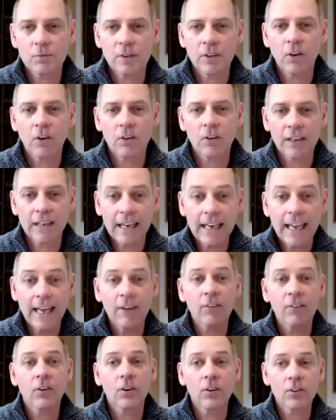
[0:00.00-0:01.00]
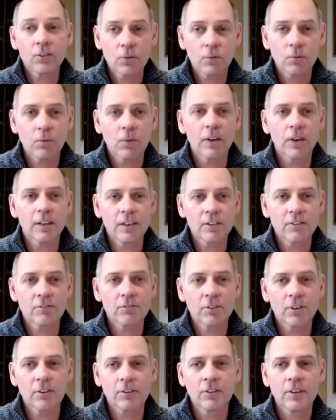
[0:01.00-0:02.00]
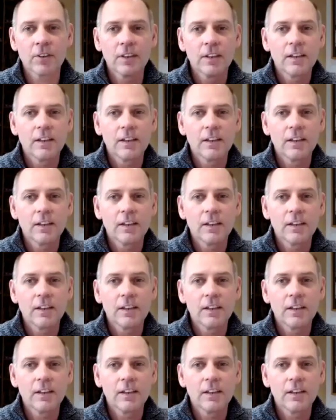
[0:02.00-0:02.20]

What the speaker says: with God and allow God to work this through